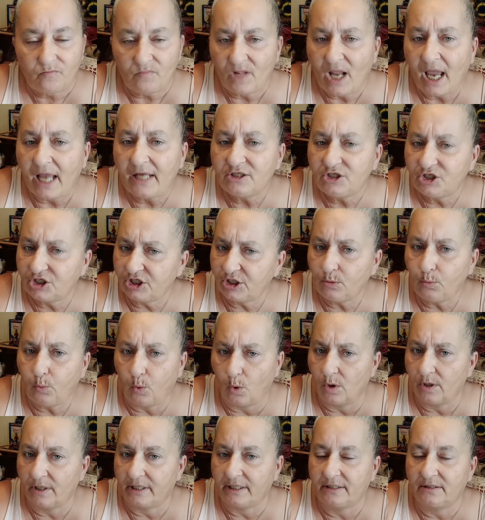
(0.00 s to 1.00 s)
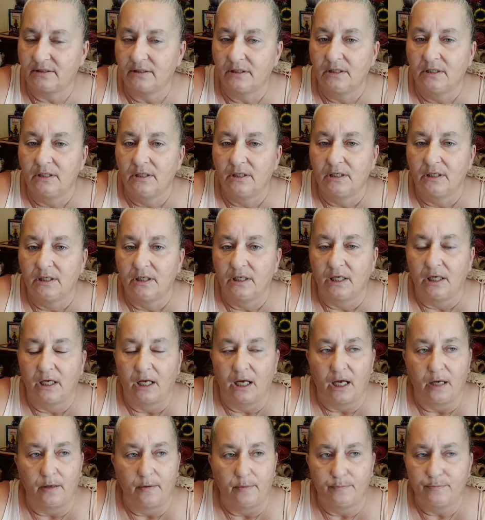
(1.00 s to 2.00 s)
And she wanted
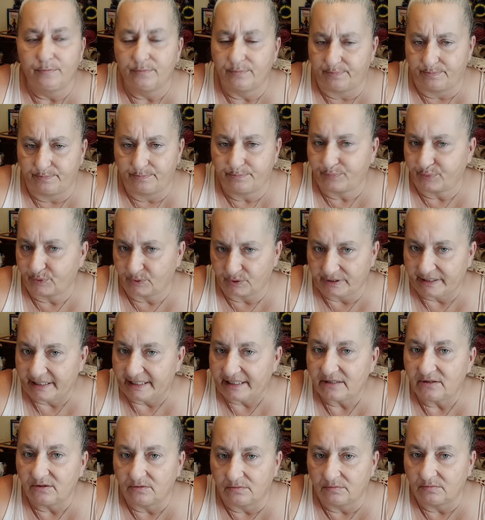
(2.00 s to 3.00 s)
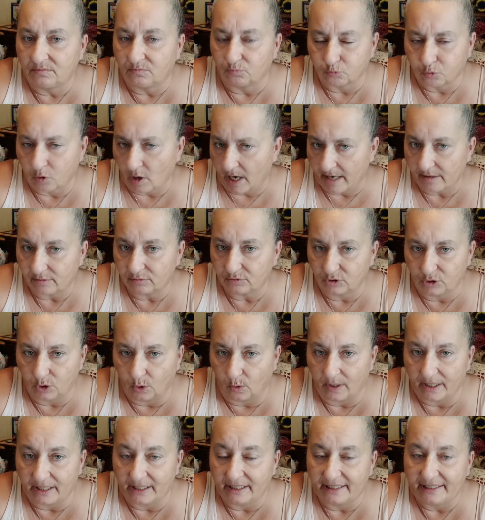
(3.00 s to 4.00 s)
pretty round
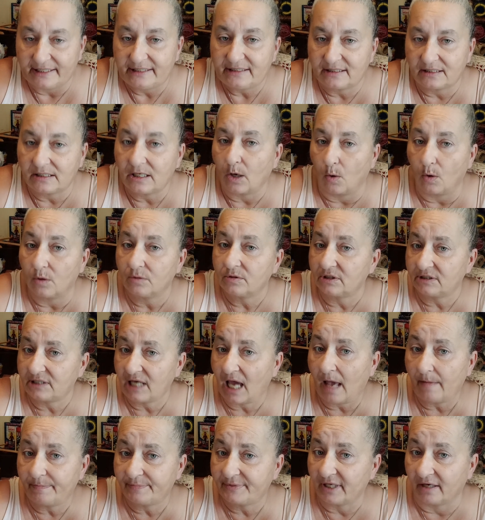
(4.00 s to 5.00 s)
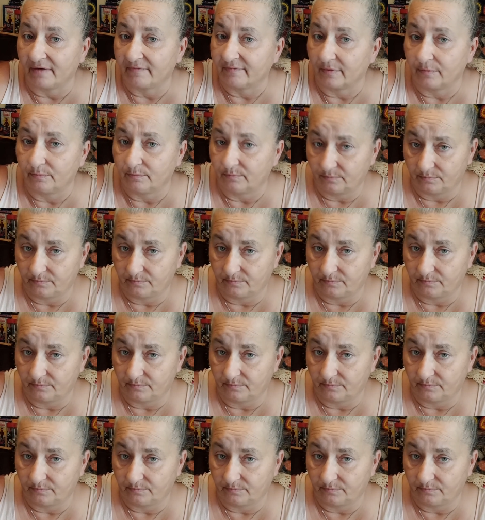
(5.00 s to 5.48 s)
doilies to go on the tops of them.